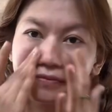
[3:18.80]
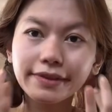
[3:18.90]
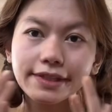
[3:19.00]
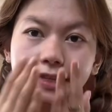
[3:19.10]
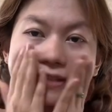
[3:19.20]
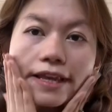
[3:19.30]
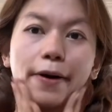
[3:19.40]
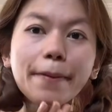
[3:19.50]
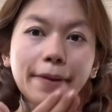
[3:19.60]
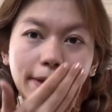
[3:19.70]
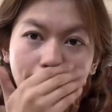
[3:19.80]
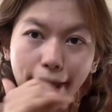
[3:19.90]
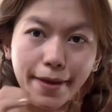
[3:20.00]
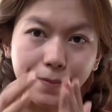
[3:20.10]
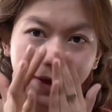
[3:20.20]
this is our
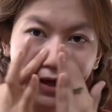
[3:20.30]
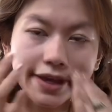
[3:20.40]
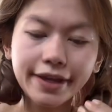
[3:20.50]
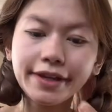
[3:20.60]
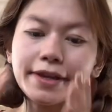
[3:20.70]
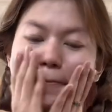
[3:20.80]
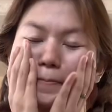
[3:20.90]
makeup, and